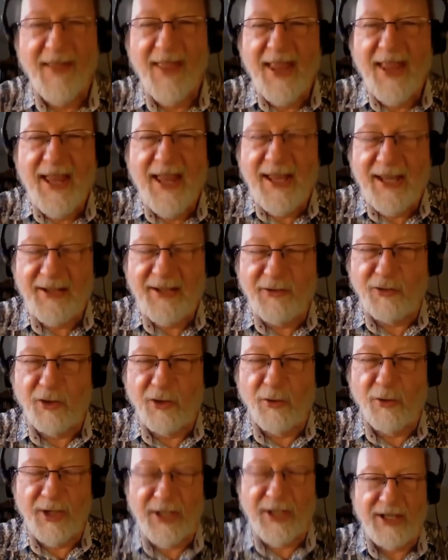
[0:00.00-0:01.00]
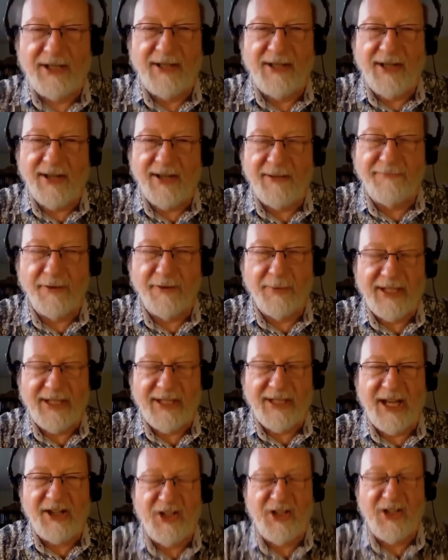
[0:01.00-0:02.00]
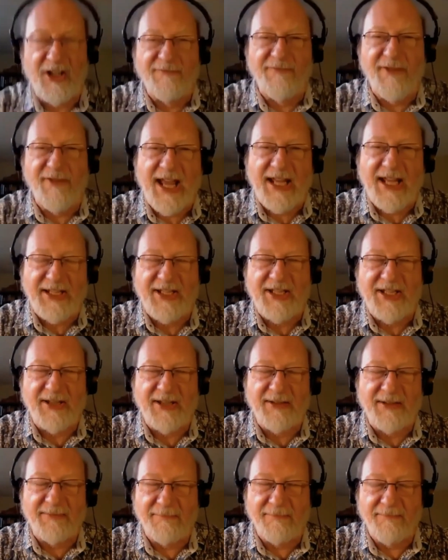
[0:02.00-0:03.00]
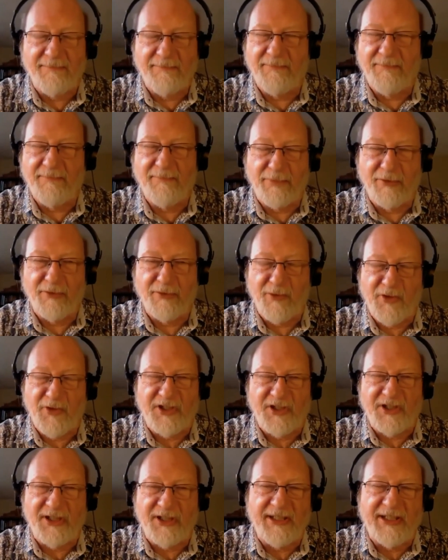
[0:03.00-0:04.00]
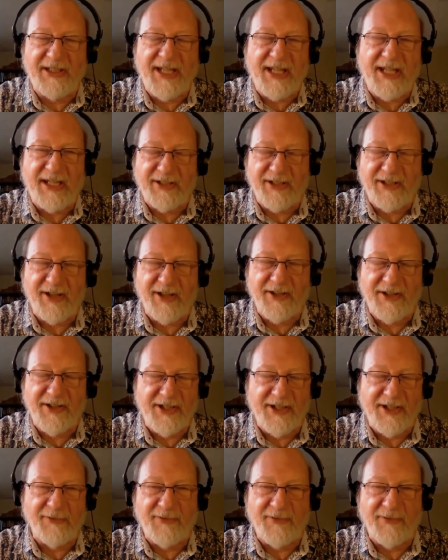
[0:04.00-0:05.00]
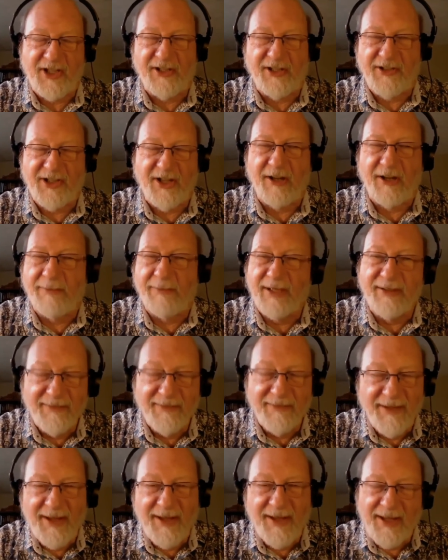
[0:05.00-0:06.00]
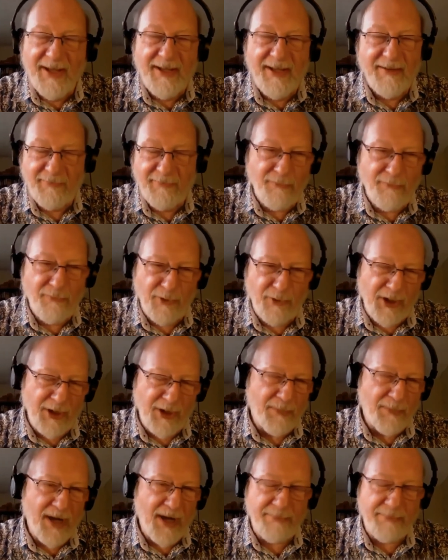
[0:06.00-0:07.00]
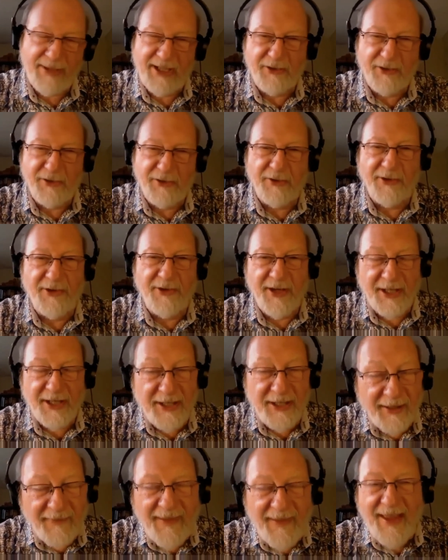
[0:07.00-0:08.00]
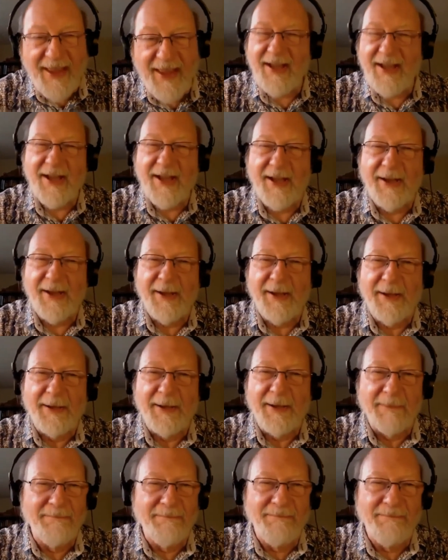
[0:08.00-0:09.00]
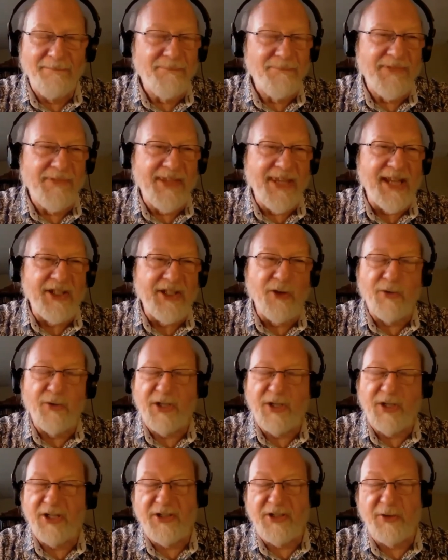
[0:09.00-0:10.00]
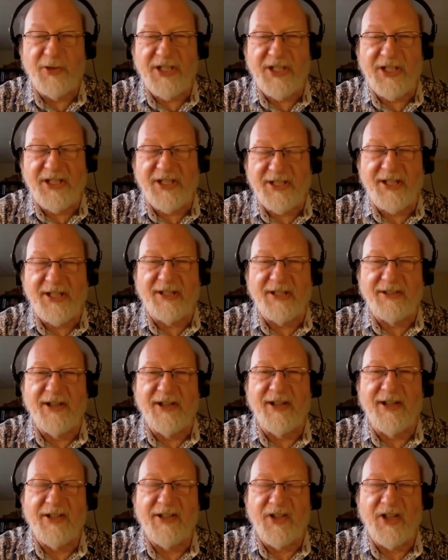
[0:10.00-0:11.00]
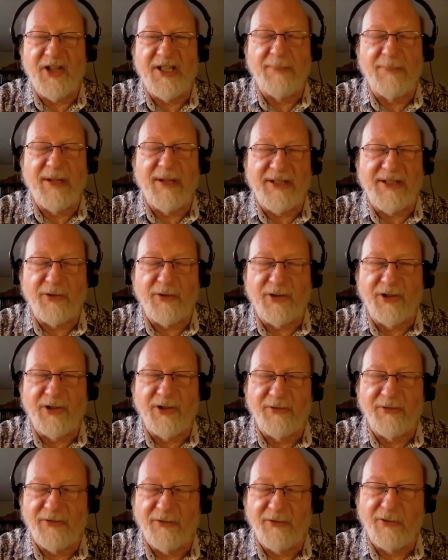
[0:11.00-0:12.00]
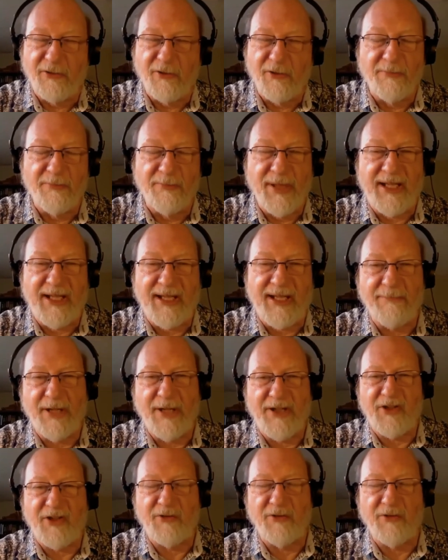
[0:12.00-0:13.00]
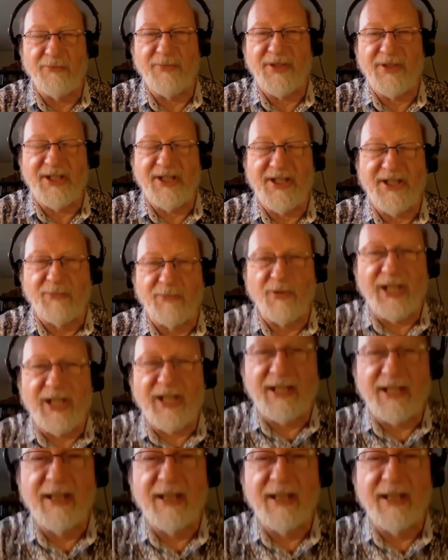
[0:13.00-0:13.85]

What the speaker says: grow it in fermentation vats and produce gigatons of psilocybin, which might be a good thing, then you can use these technologies. But you can grow many mushrooms as well.